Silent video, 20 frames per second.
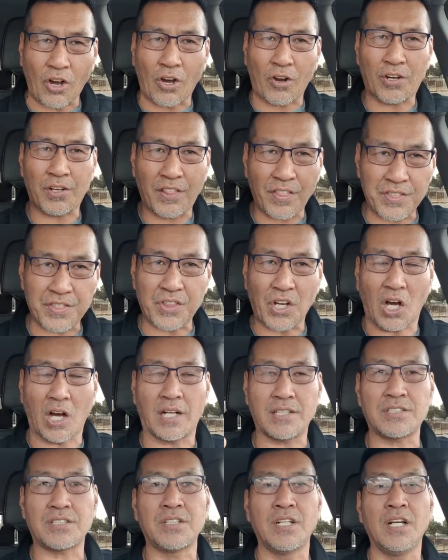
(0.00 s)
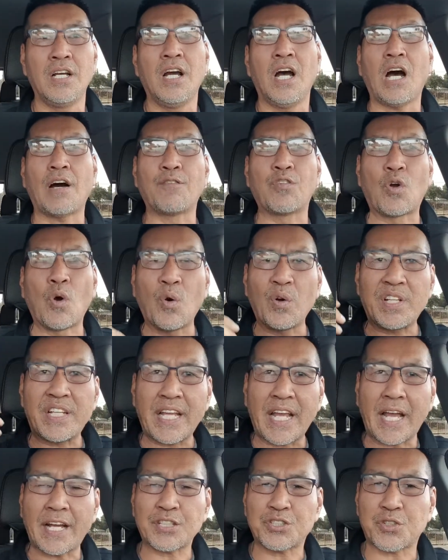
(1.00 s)
our thoughts of going
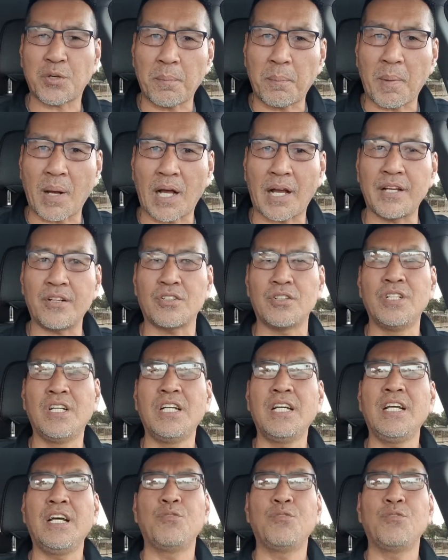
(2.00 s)
the extra mile,